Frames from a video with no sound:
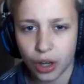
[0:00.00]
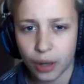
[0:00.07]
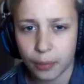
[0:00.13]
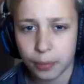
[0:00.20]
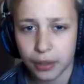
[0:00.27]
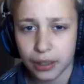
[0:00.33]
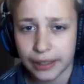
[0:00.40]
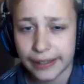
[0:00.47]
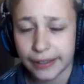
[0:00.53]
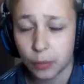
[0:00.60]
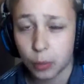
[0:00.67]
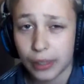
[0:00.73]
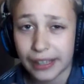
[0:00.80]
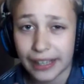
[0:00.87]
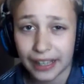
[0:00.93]
grown up
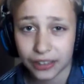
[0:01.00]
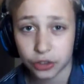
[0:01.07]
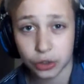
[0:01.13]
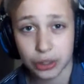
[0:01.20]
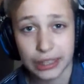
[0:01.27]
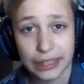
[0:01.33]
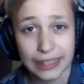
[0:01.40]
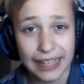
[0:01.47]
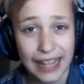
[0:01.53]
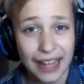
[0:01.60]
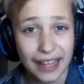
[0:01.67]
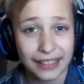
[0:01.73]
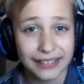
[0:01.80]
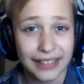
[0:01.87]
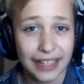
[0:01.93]
he when he had to
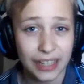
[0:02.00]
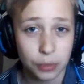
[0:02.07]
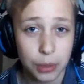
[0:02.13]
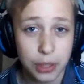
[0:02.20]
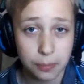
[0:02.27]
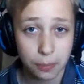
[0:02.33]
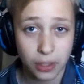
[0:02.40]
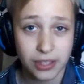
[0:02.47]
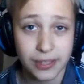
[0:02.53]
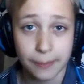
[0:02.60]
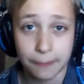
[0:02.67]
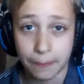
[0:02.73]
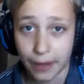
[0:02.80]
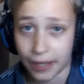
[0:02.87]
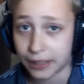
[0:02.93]
get take
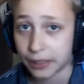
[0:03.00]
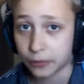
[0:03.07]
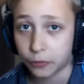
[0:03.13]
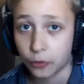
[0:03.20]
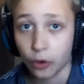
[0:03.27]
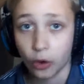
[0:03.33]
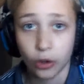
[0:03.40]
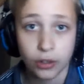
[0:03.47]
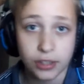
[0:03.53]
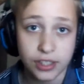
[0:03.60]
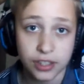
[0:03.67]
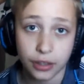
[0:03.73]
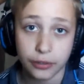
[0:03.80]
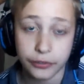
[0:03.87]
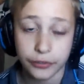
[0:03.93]
responsibility
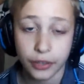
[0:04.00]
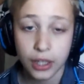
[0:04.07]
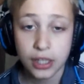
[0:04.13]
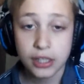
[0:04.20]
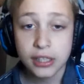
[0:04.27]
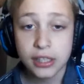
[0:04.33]
for stuff